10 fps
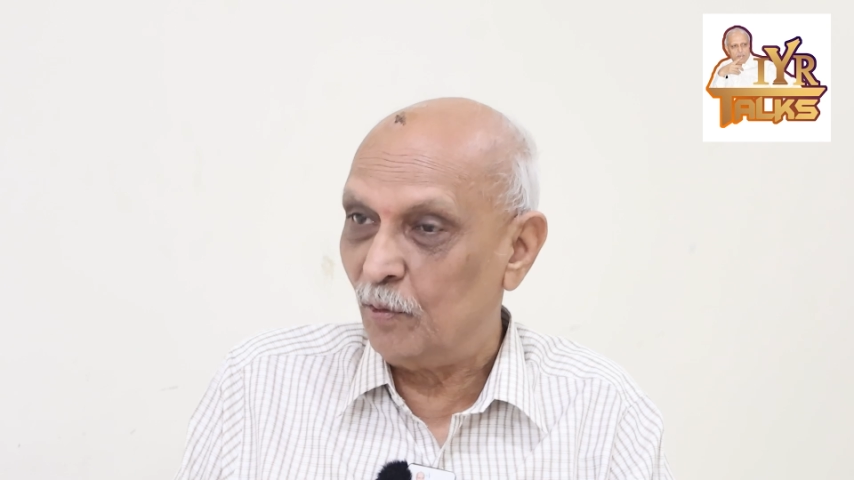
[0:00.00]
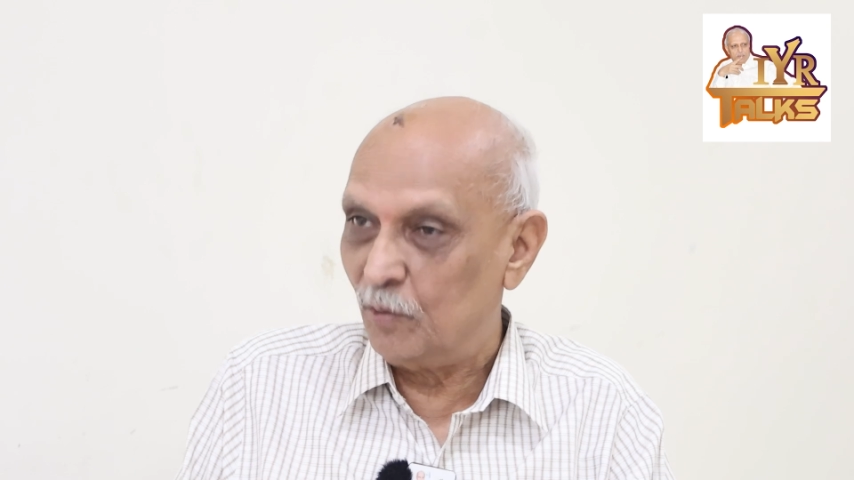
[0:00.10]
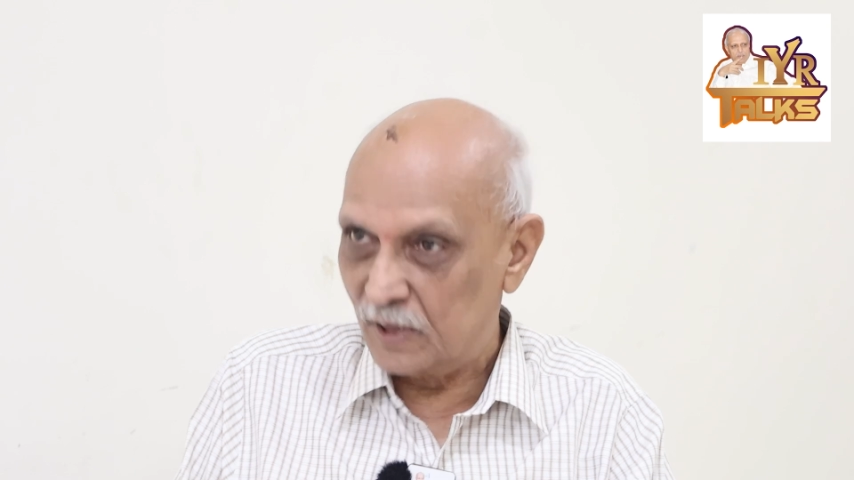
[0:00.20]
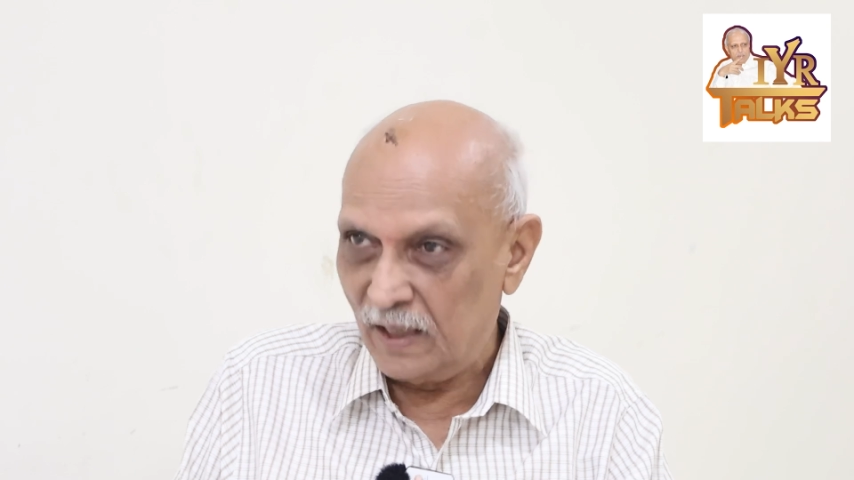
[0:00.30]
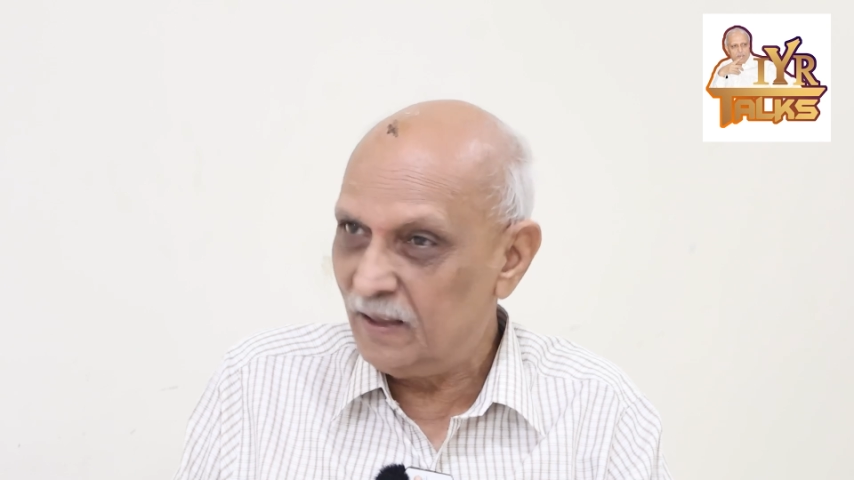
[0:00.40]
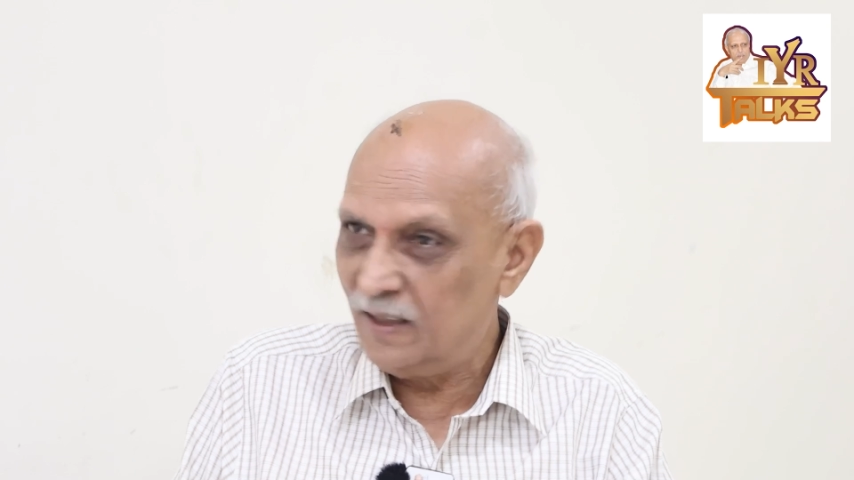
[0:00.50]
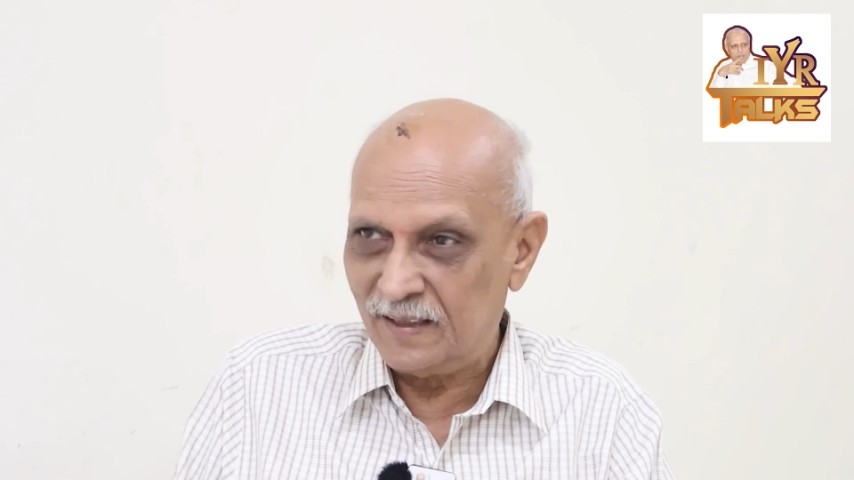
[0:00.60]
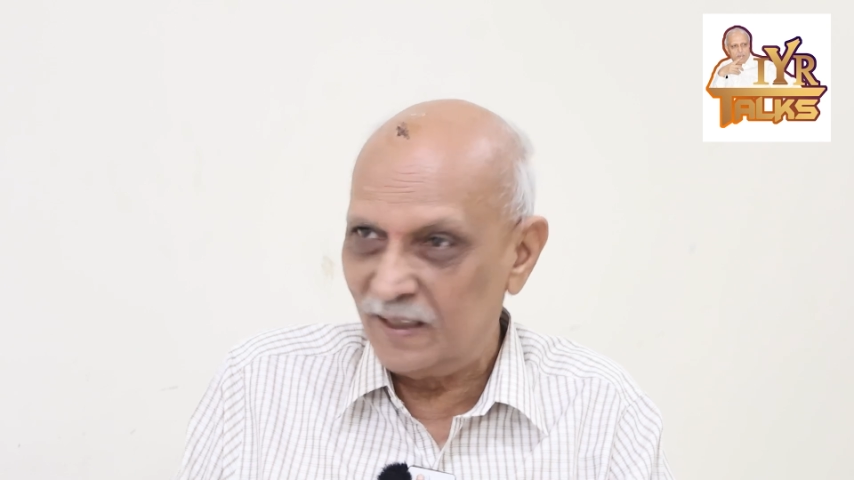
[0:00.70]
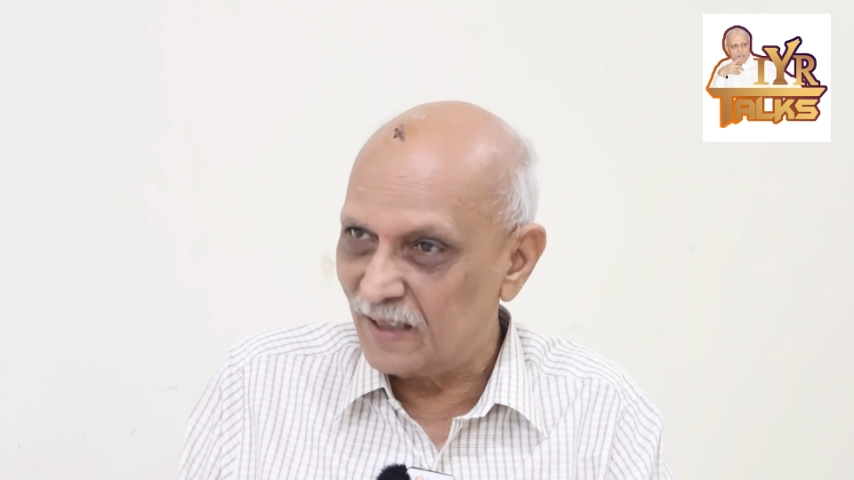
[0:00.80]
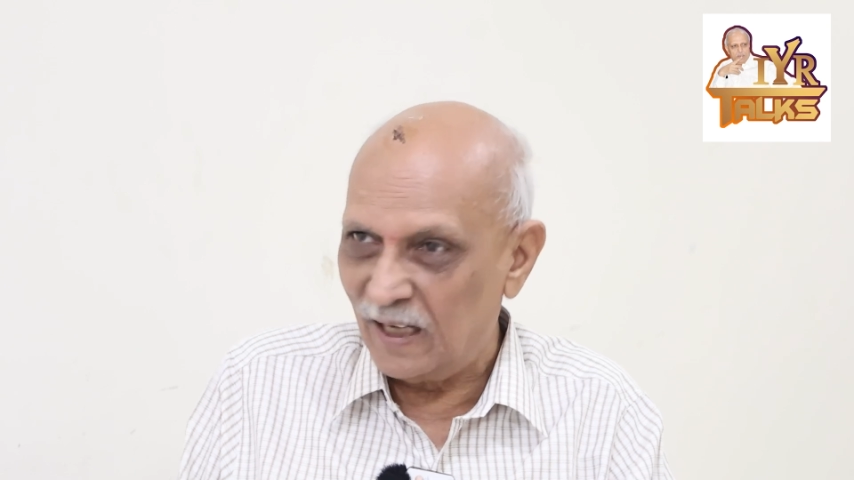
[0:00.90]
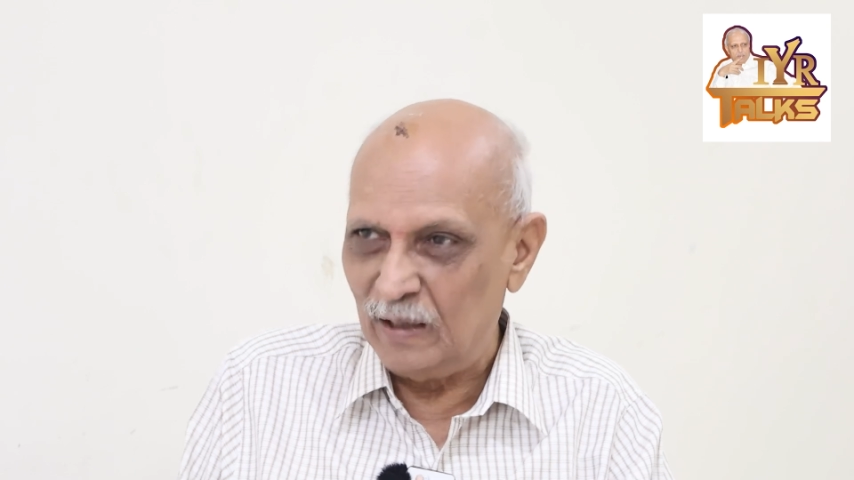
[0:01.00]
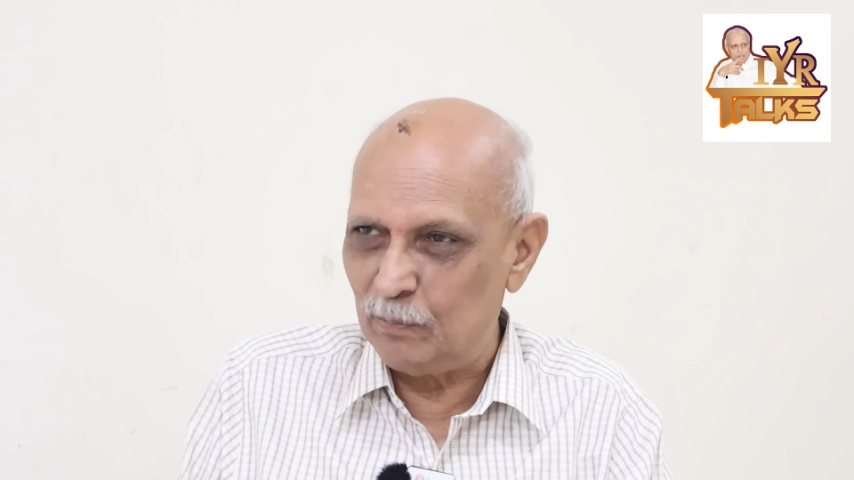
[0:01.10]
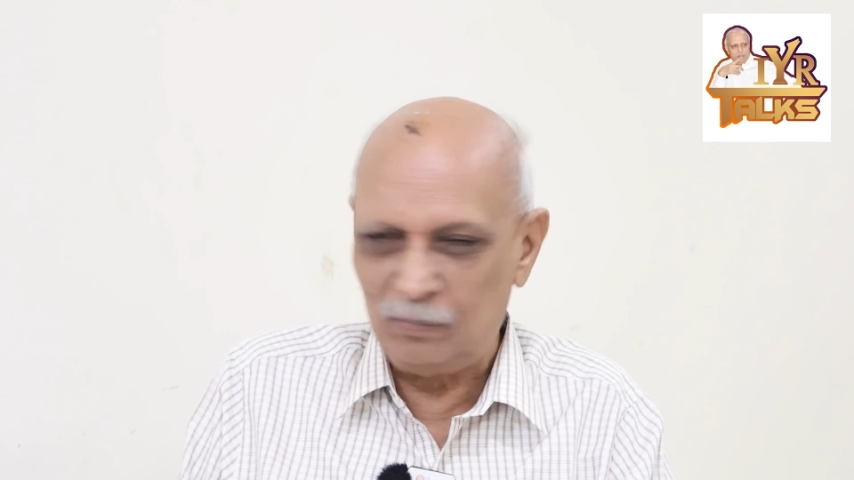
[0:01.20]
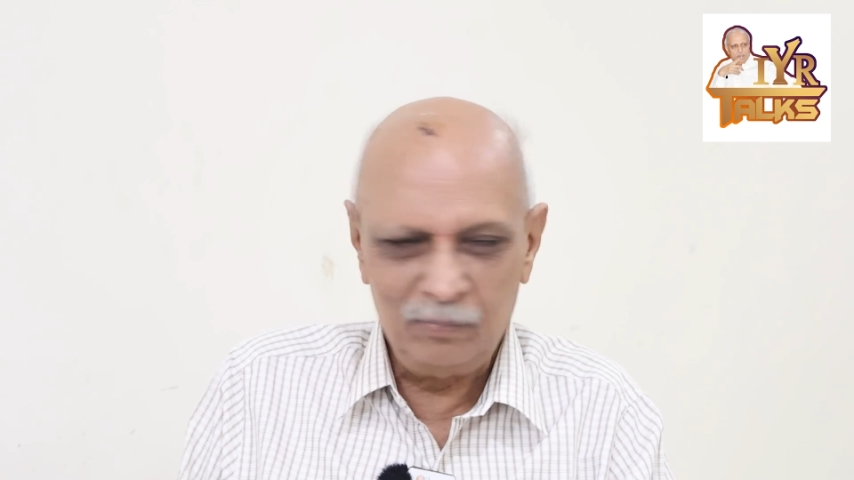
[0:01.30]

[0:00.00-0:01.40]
knows. And he says, I'll